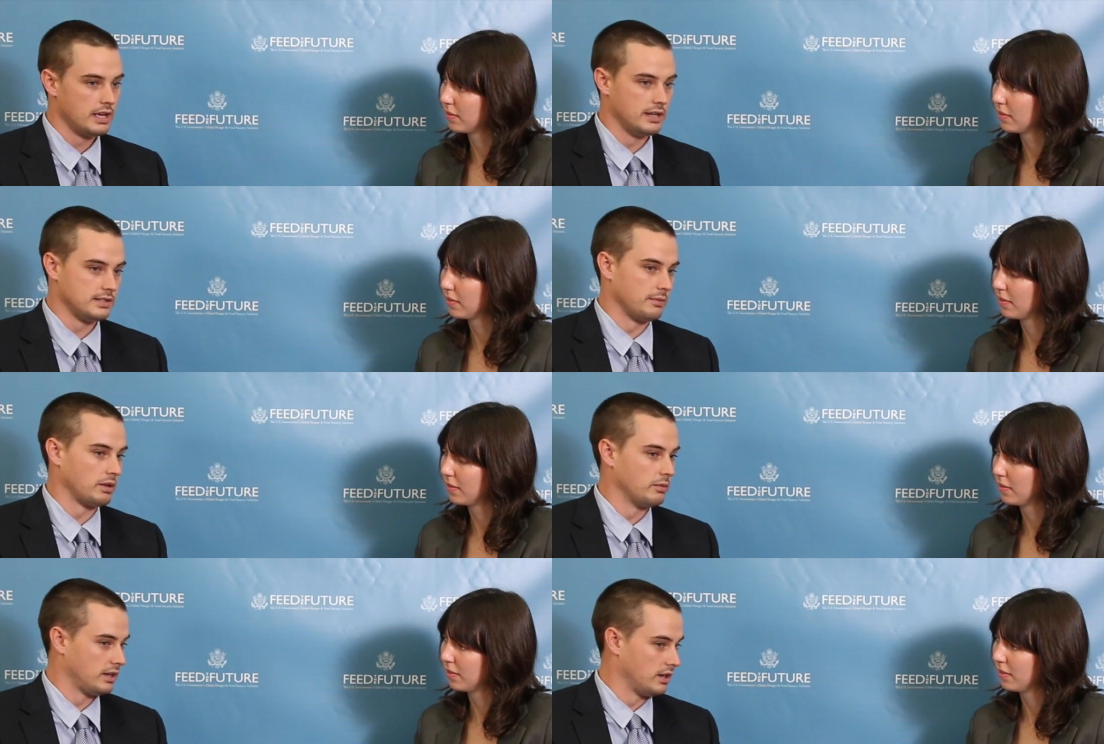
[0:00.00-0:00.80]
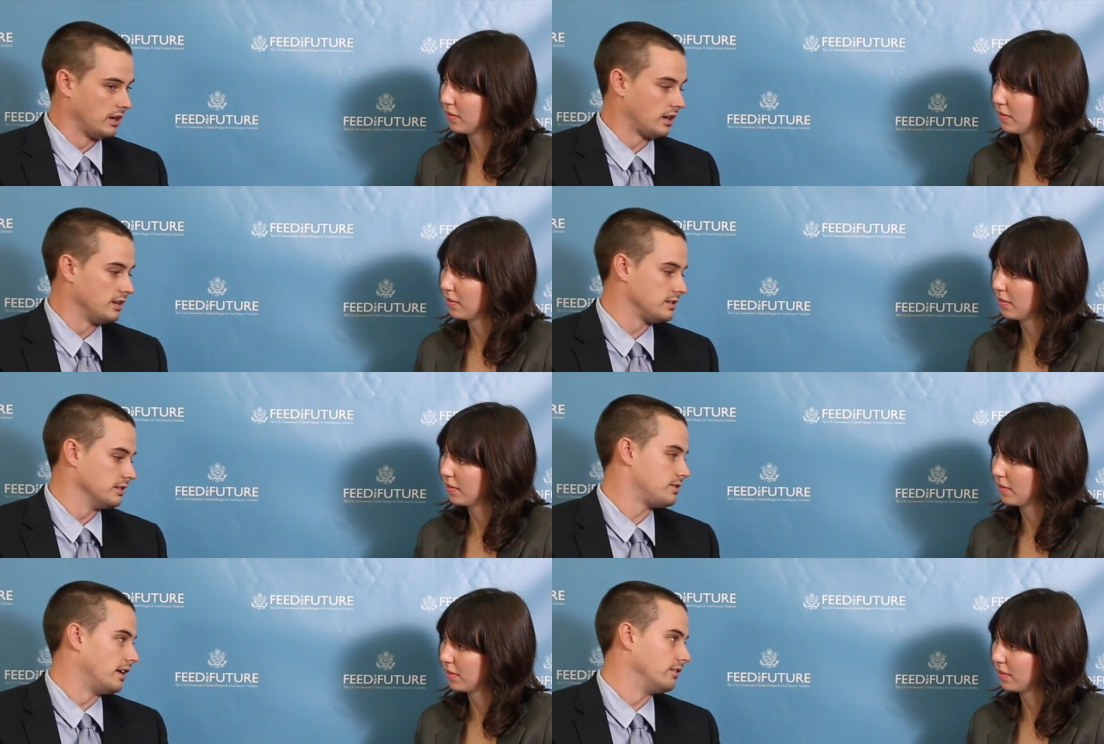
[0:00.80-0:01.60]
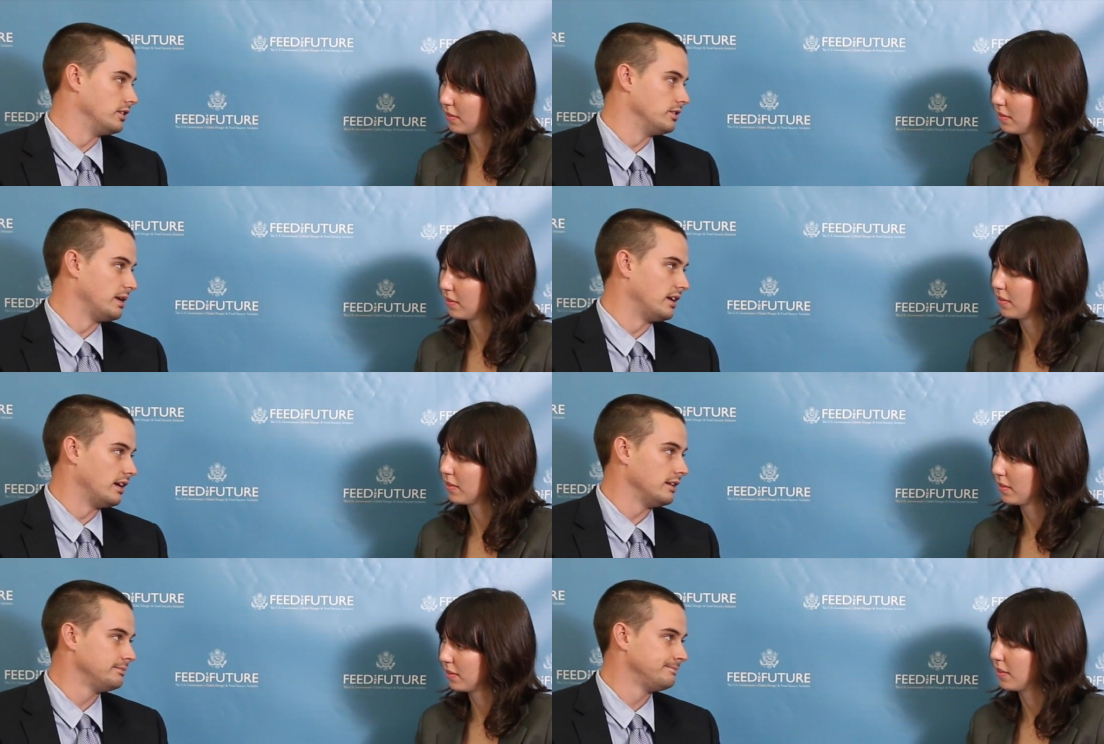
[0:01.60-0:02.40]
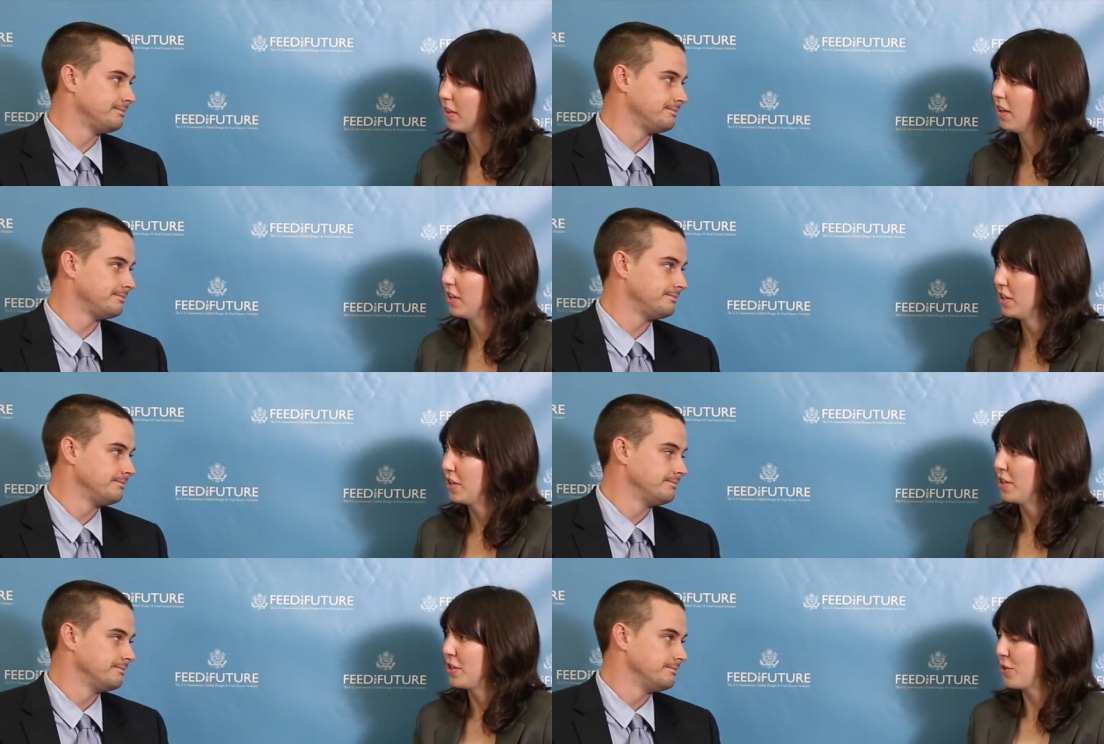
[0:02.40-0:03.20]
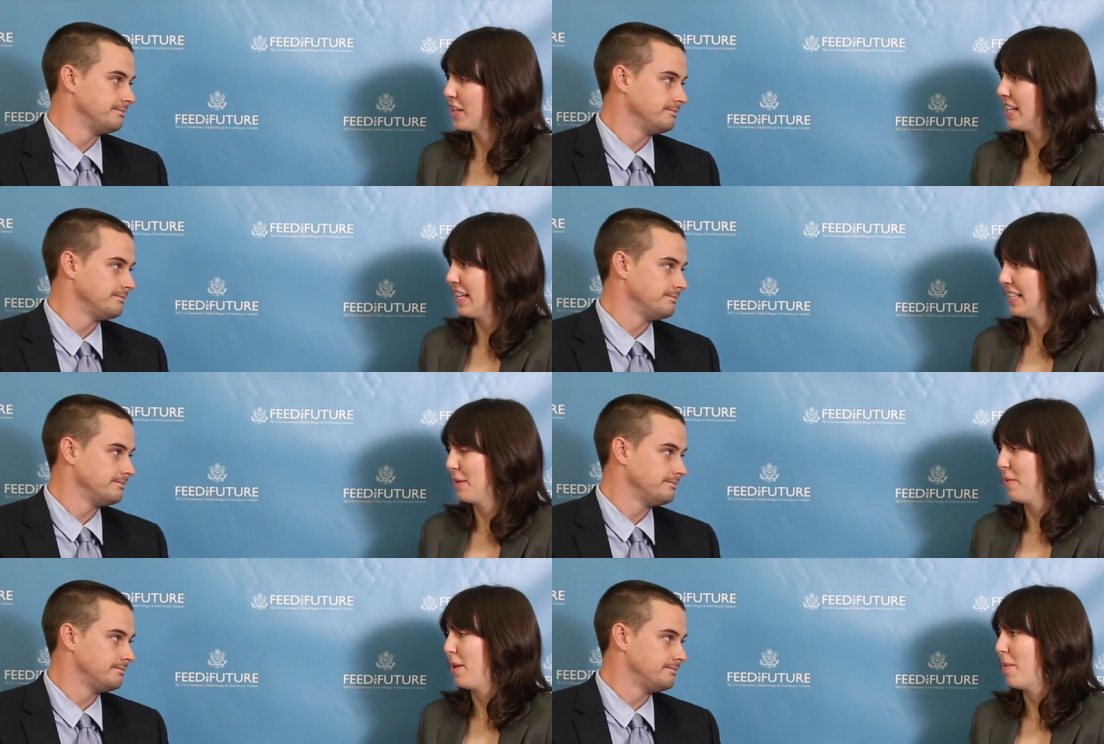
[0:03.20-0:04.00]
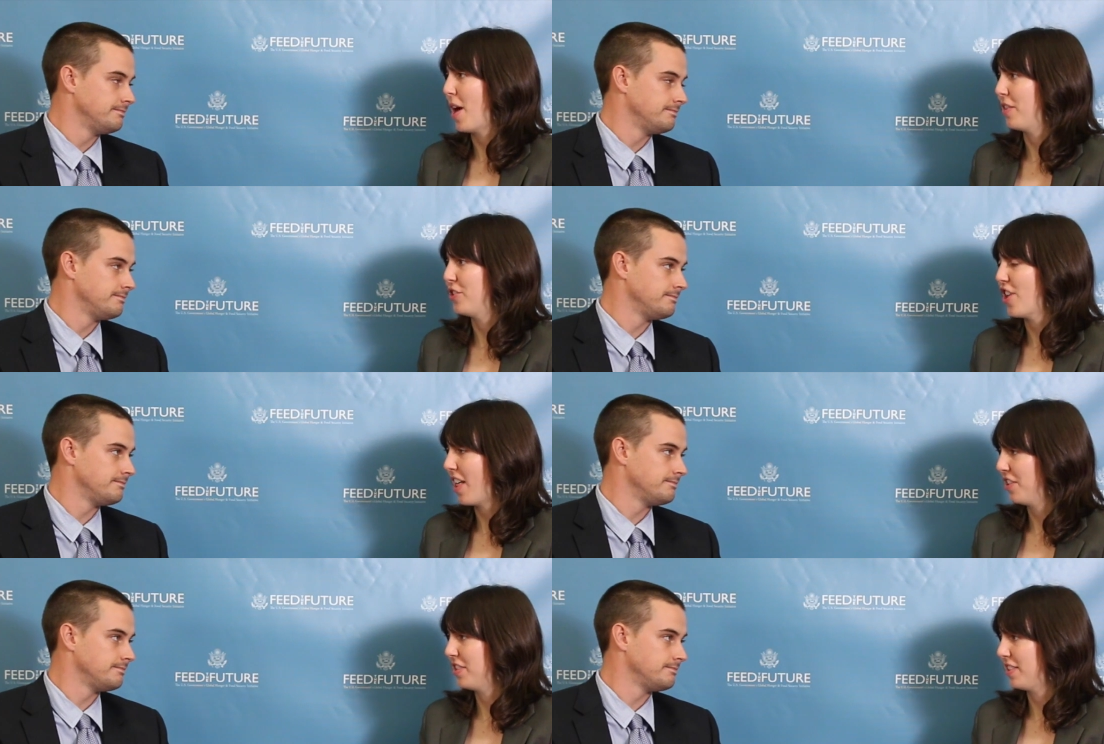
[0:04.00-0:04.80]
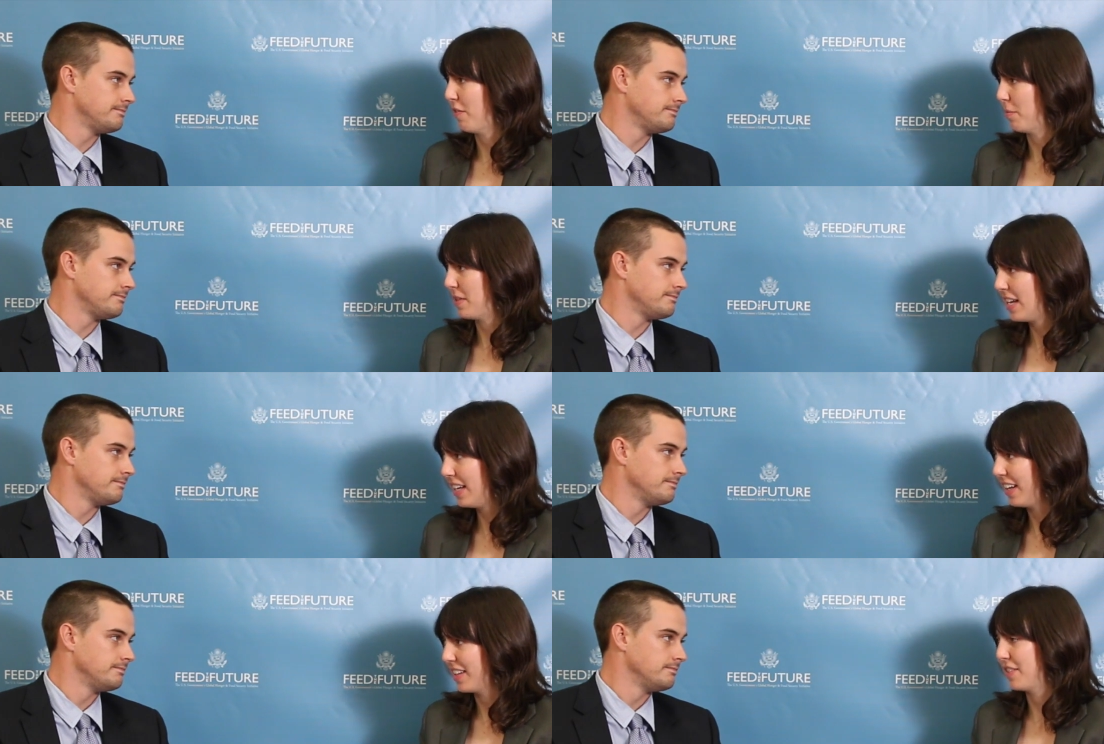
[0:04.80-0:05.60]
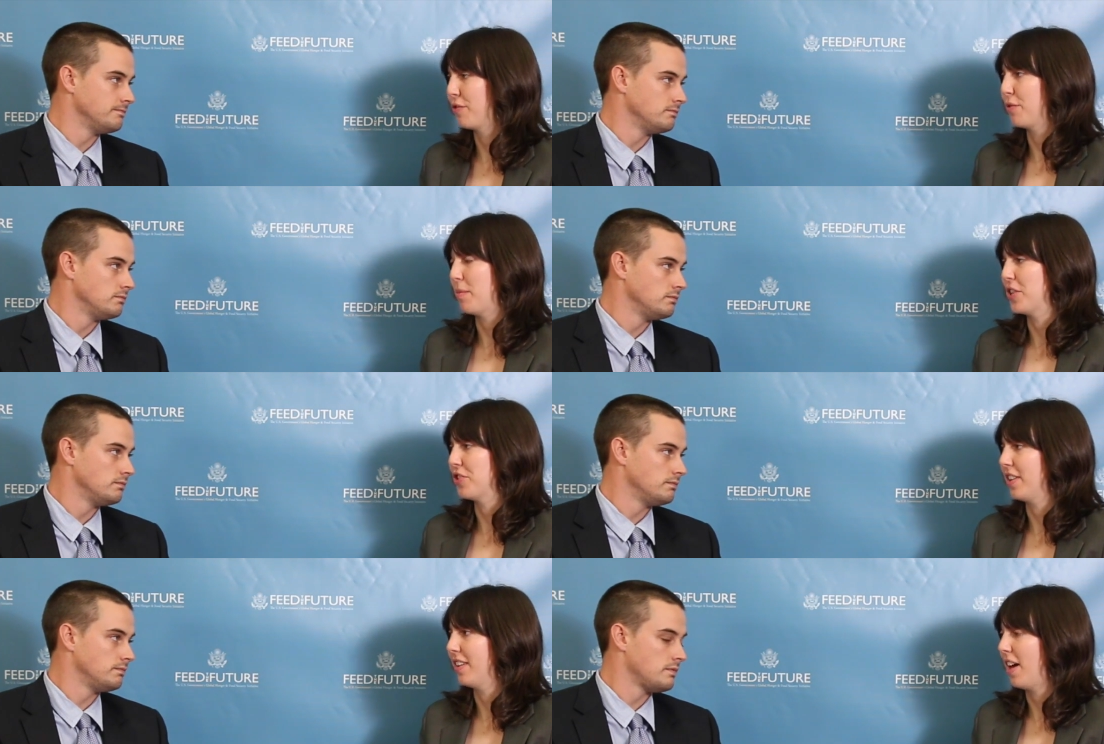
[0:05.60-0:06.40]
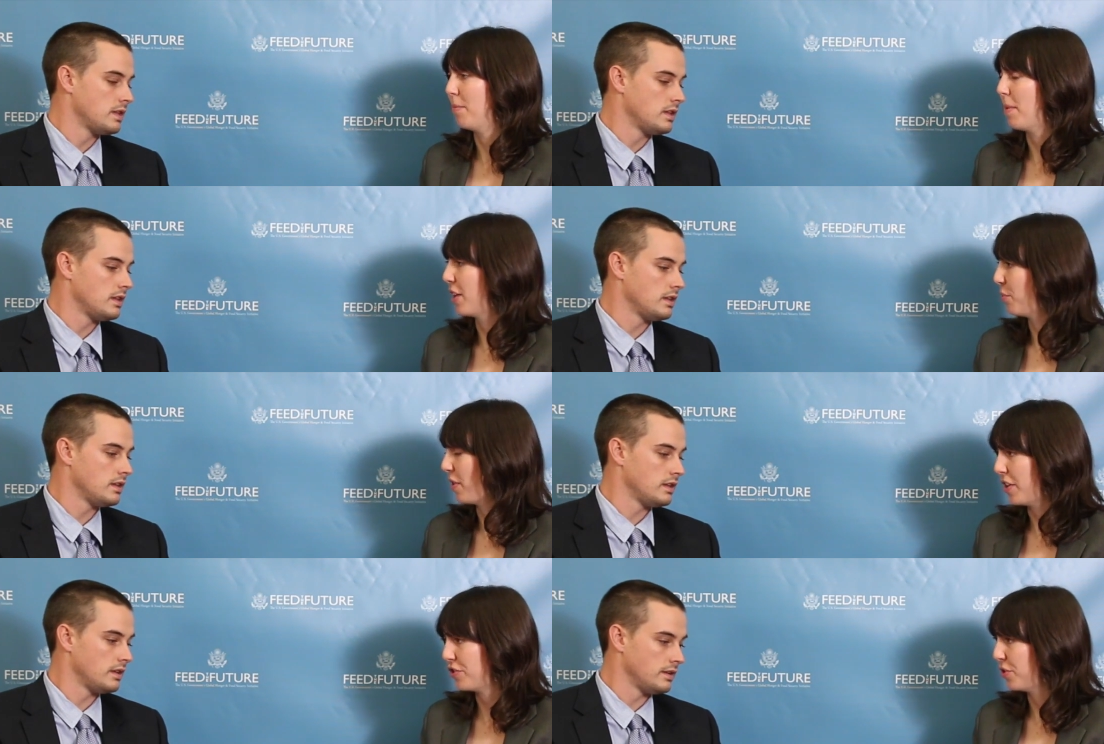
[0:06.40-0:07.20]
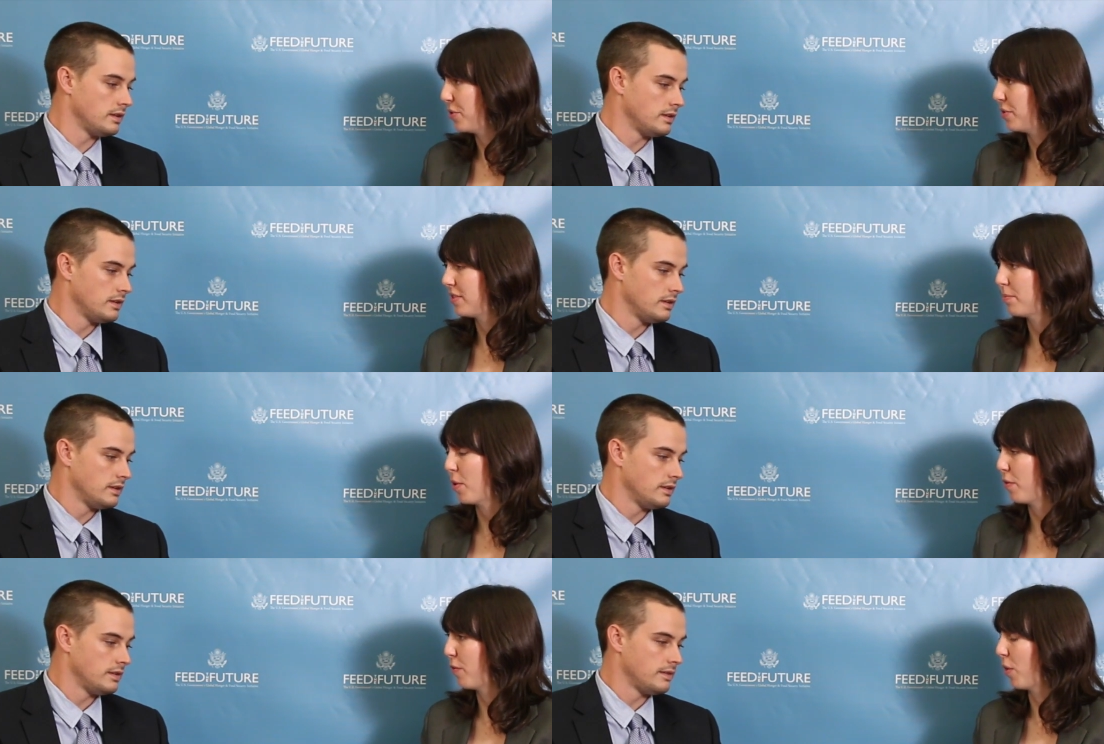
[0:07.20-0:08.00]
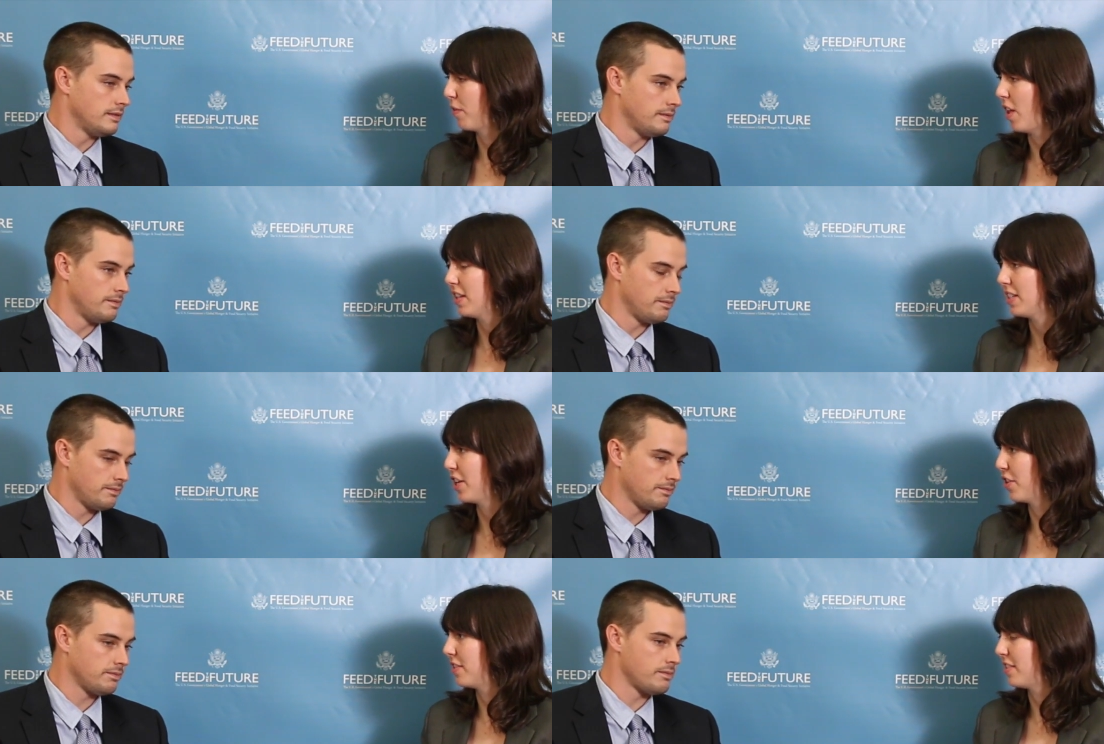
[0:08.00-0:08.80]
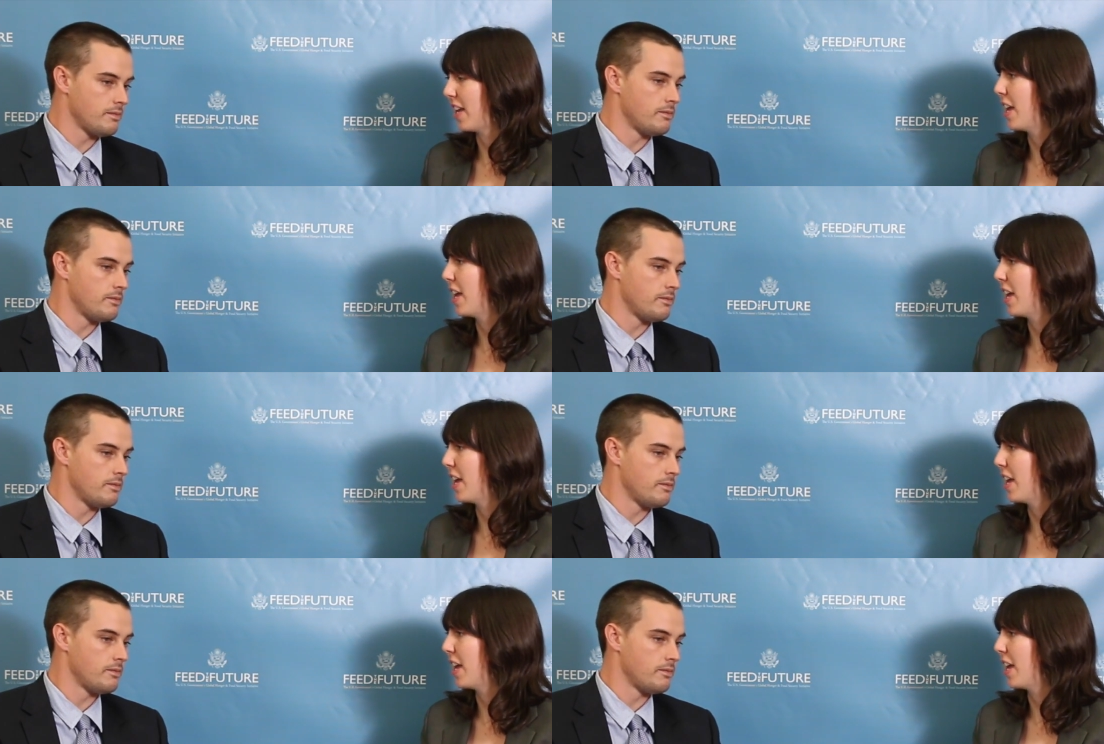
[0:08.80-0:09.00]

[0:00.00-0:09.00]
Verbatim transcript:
Speaker 1: it is something we are constantly striving to do better at.
Speaker 2: So then tell us a bit about the challenges of obtaining this information, uh, bandwidth issues both for volunteers